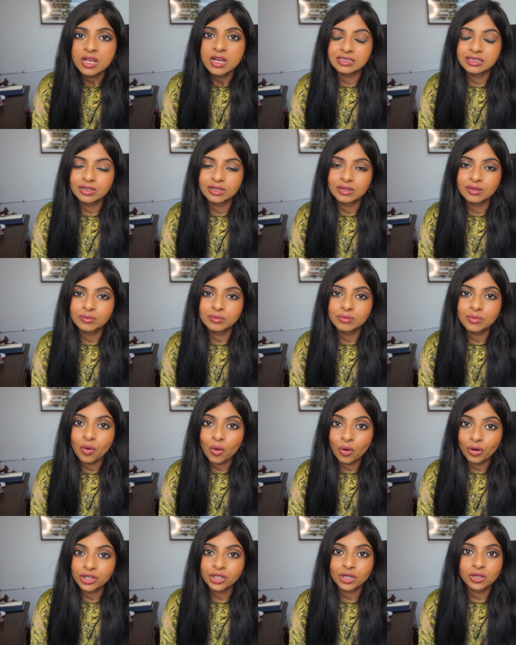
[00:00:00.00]
the
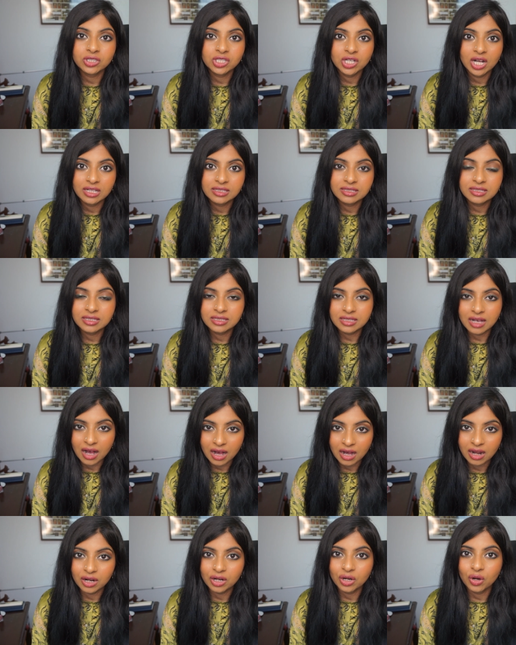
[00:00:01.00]
more your chances
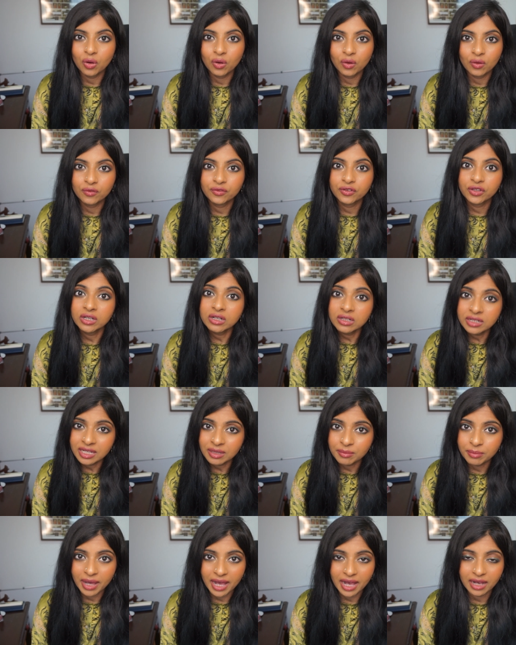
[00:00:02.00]
are of
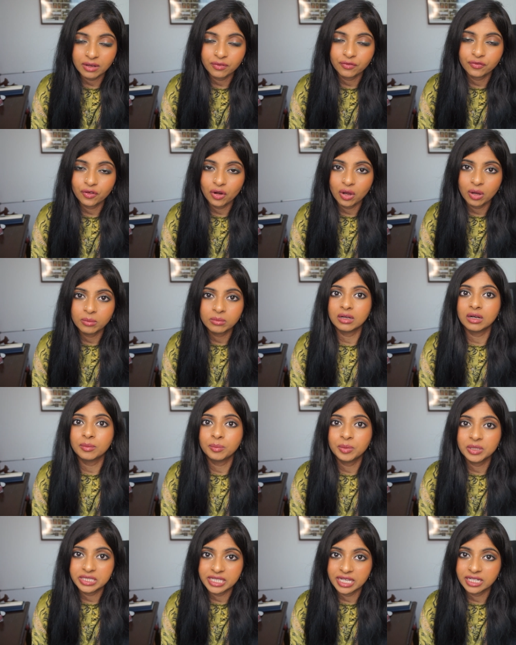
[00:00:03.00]
hearing back from a
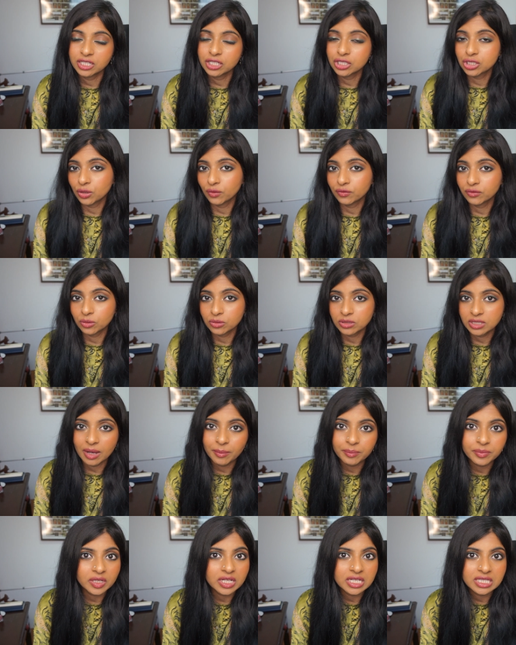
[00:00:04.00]
percentage of those
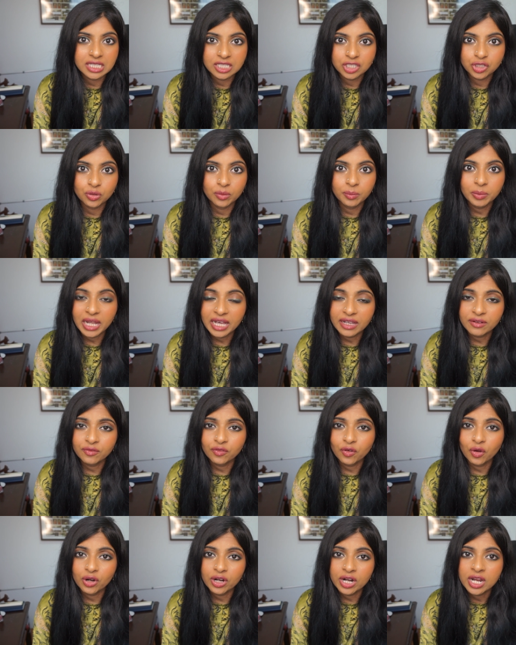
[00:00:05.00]
companies that you applied
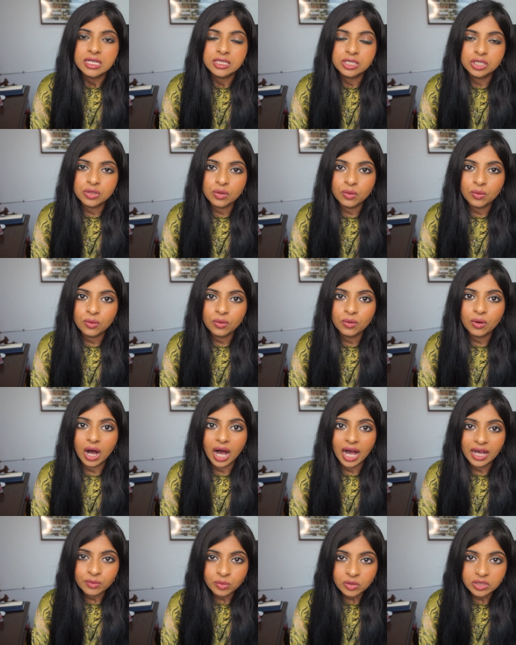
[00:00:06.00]
for. So
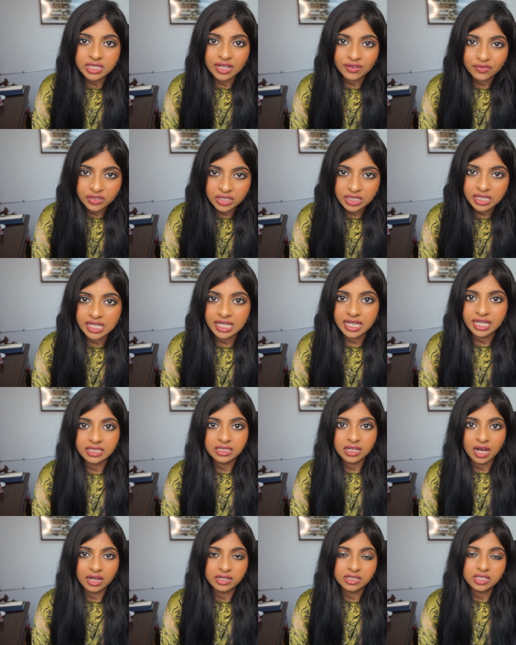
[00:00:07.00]
I would definitely
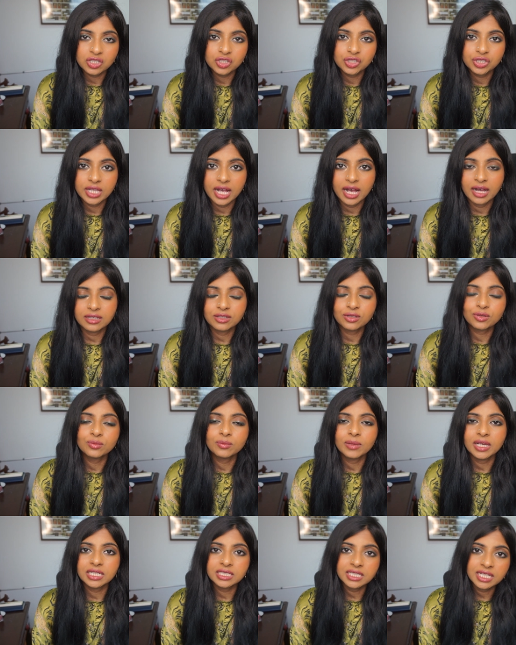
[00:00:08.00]
encourage that you
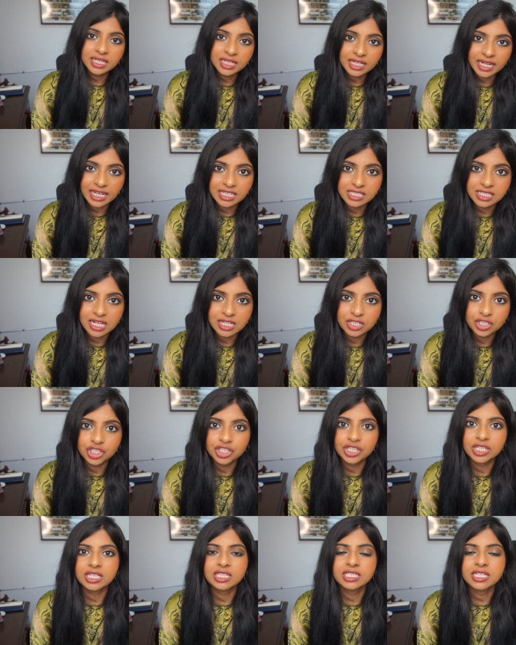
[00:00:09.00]
maintain an Excel
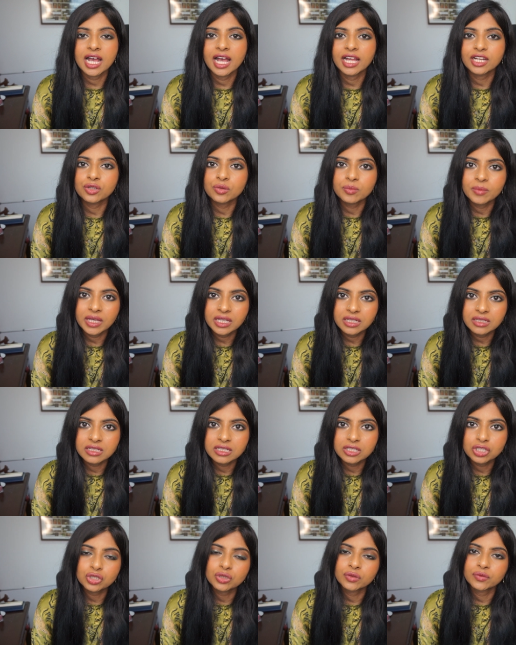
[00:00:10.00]
sheet and you make a
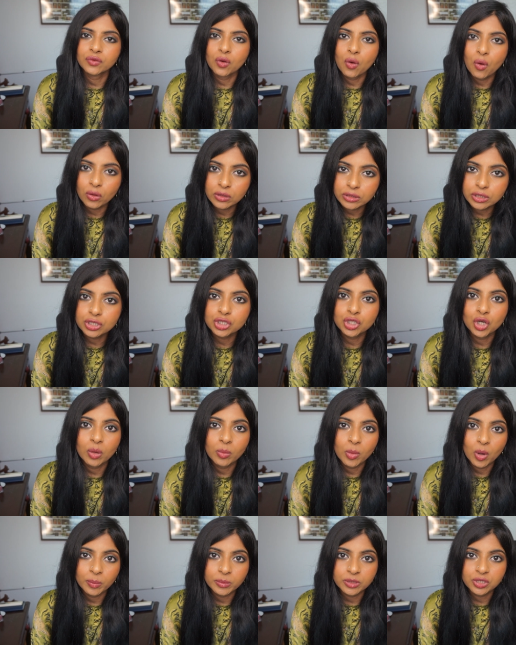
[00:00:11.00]
list of all the job
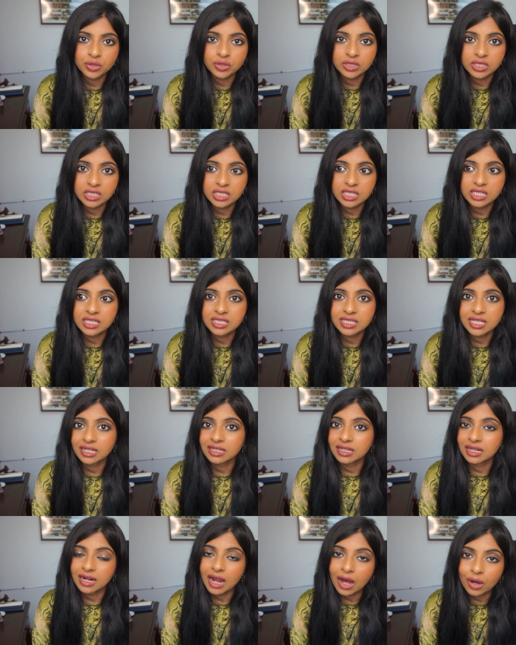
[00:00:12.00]
opportunities that
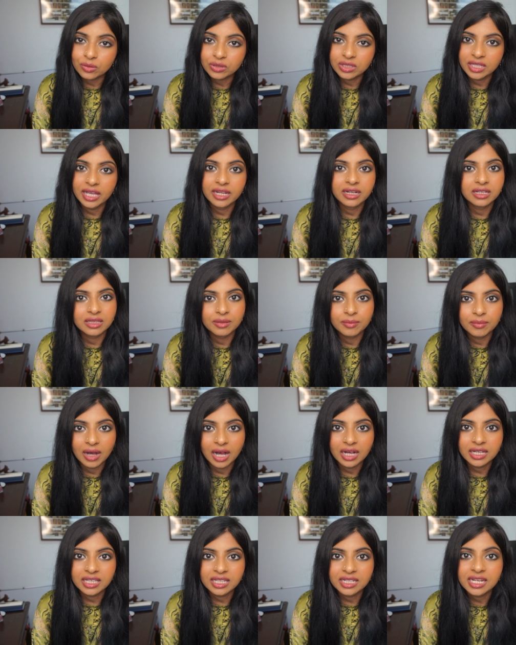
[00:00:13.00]
are out there in the
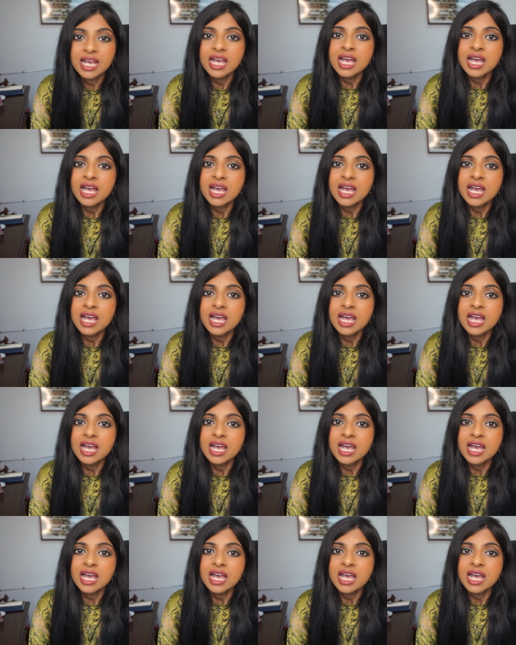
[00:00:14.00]
market